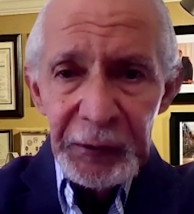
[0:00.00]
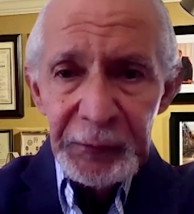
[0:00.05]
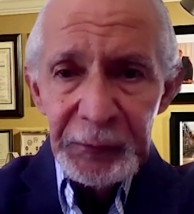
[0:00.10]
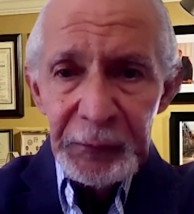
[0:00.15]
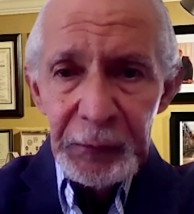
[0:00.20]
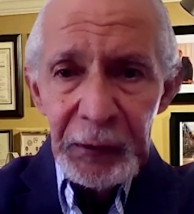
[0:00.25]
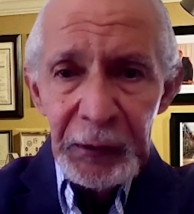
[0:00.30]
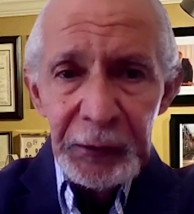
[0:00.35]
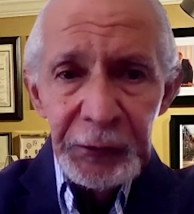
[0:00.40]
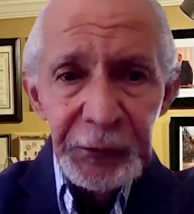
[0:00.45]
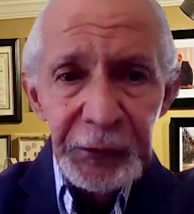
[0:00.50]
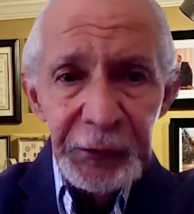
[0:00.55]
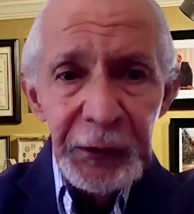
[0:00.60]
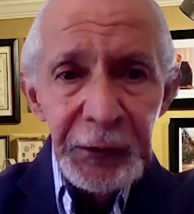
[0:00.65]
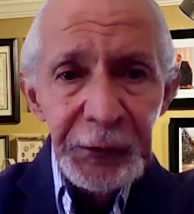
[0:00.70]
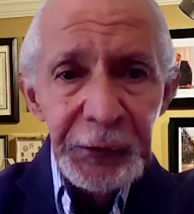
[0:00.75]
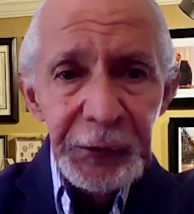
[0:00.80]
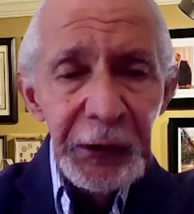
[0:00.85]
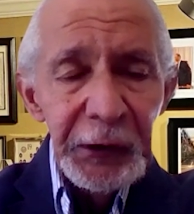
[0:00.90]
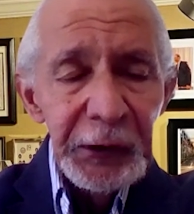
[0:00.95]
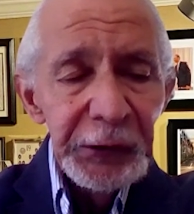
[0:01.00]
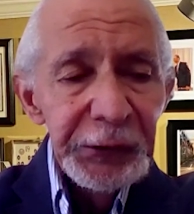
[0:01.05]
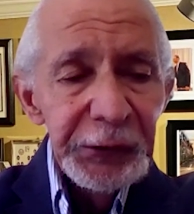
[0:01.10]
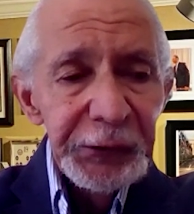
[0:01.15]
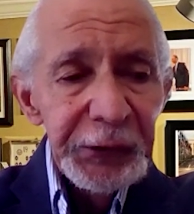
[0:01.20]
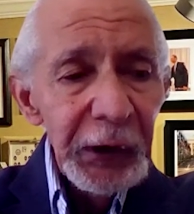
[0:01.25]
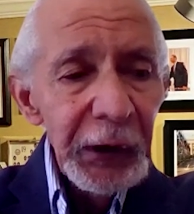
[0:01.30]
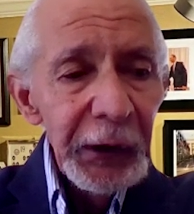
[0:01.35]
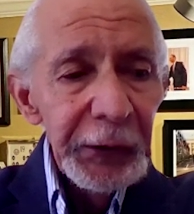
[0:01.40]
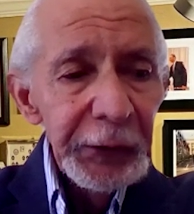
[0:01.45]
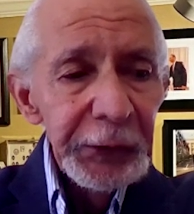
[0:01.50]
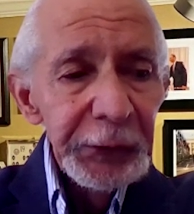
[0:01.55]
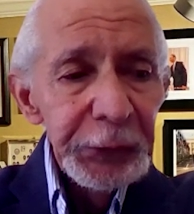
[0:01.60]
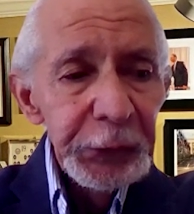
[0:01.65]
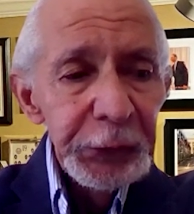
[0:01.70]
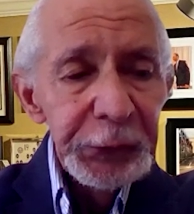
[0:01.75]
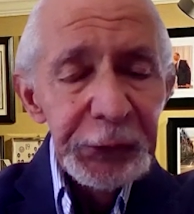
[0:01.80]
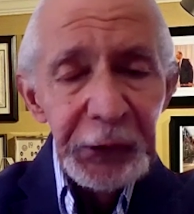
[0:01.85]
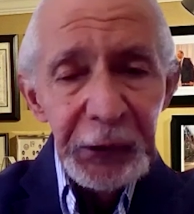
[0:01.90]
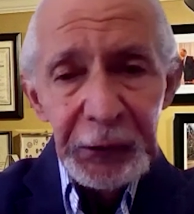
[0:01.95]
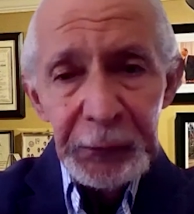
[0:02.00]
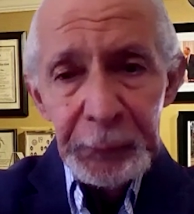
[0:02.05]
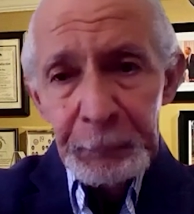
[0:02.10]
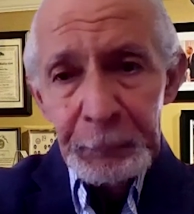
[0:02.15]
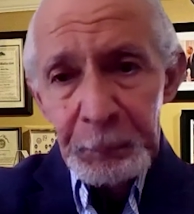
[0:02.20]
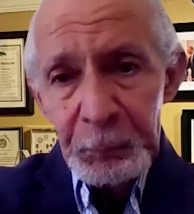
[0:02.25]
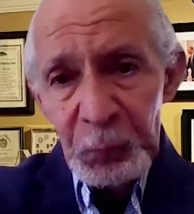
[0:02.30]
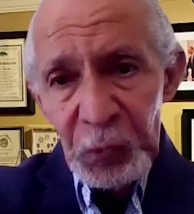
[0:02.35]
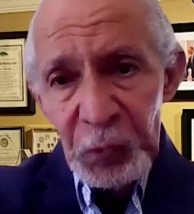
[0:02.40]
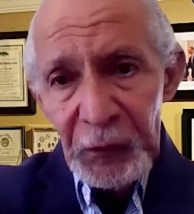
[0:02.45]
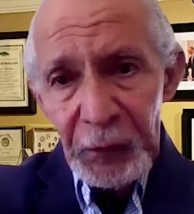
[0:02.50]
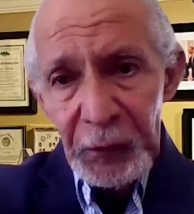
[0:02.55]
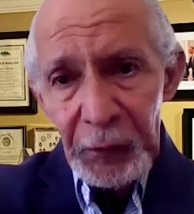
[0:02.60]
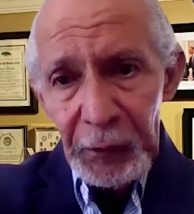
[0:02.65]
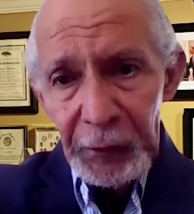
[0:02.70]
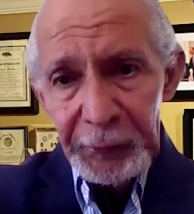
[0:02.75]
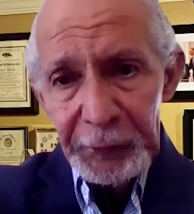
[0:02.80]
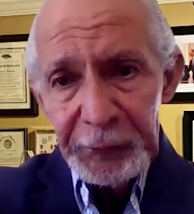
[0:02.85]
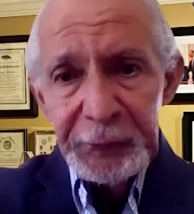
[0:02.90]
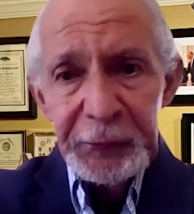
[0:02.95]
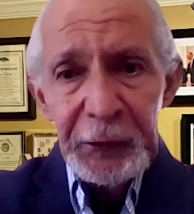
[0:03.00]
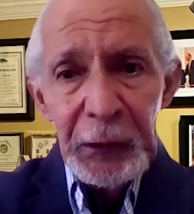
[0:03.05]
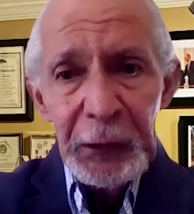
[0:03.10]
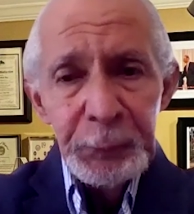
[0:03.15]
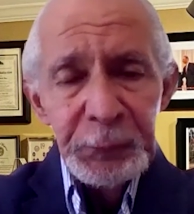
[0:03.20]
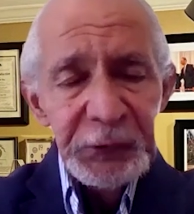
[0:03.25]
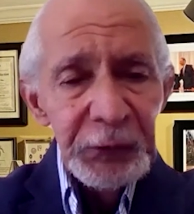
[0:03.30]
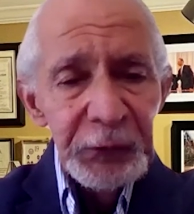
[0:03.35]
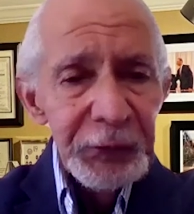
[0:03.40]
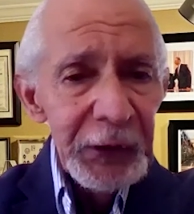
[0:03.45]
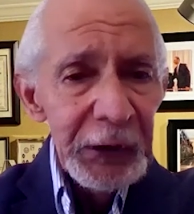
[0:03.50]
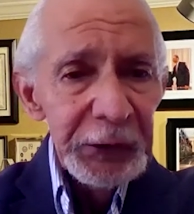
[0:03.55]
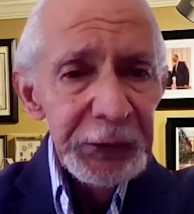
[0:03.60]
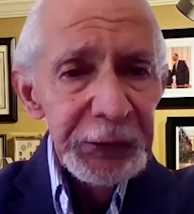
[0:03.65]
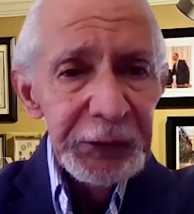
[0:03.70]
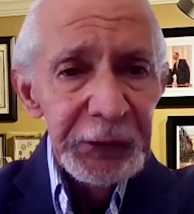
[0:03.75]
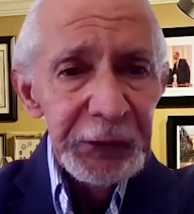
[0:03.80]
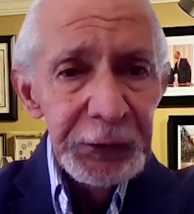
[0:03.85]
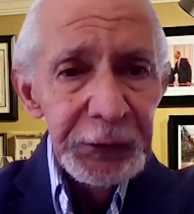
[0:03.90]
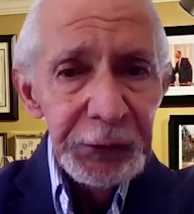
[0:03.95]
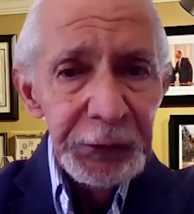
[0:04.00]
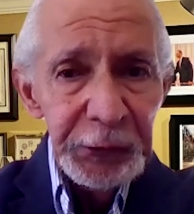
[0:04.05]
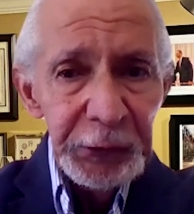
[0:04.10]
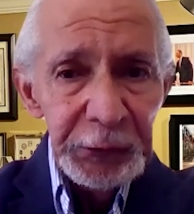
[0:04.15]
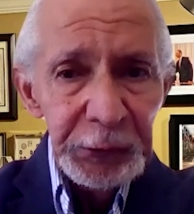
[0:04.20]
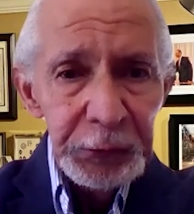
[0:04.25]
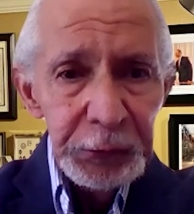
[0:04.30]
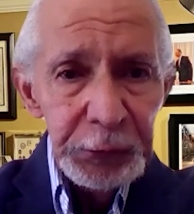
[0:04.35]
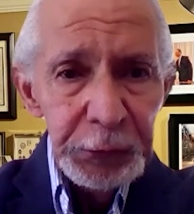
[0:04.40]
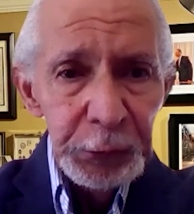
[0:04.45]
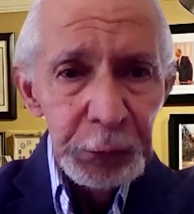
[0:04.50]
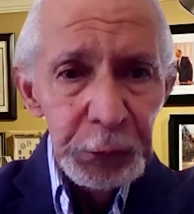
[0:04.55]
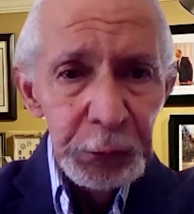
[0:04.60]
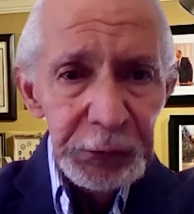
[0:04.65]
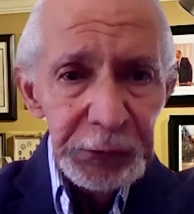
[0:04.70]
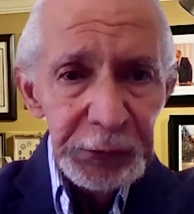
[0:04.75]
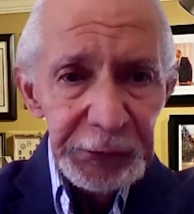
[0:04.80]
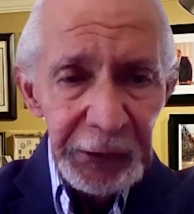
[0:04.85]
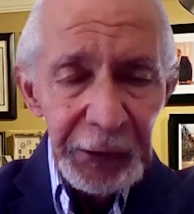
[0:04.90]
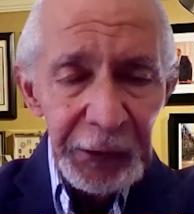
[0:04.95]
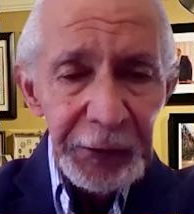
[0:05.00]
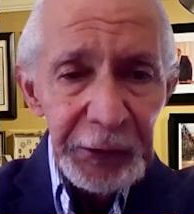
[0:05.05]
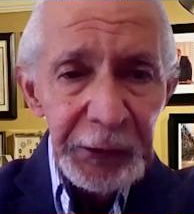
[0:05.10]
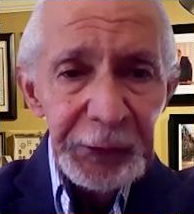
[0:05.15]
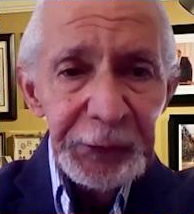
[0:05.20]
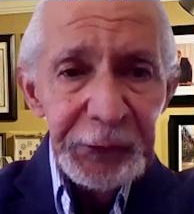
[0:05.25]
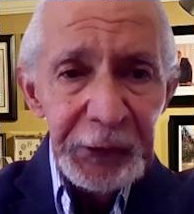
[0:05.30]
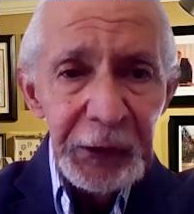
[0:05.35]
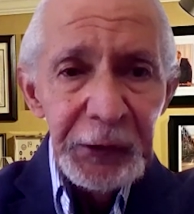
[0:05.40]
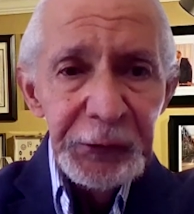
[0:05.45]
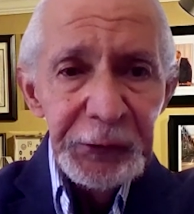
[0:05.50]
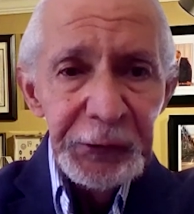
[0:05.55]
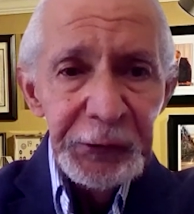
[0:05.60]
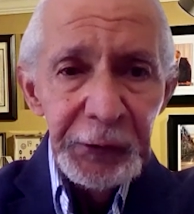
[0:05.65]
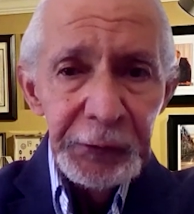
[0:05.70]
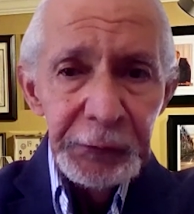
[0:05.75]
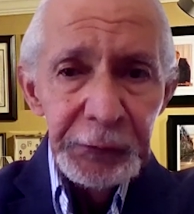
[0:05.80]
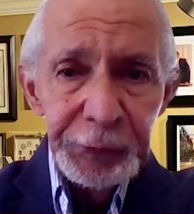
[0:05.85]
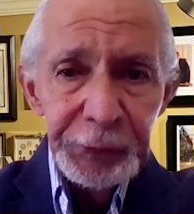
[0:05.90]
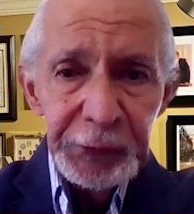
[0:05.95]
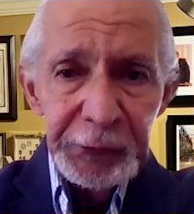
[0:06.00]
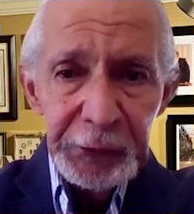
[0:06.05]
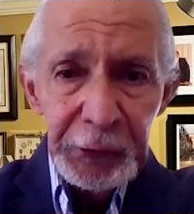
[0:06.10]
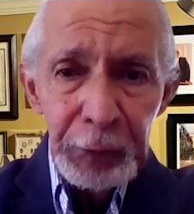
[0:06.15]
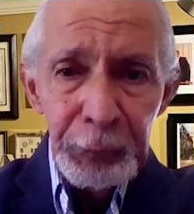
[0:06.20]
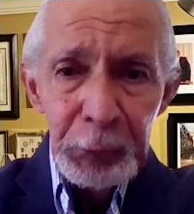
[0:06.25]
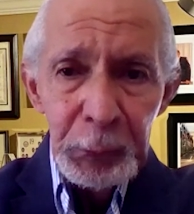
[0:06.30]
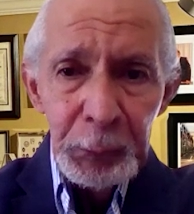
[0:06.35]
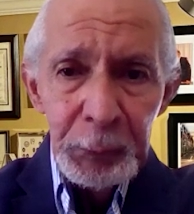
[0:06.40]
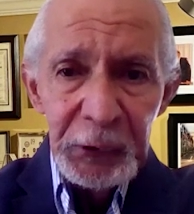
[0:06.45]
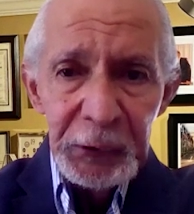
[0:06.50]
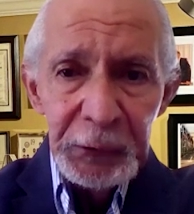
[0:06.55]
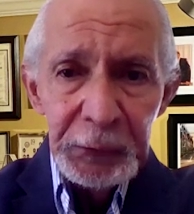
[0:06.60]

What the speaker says: And then they started to take other types of action to get the attention of the government.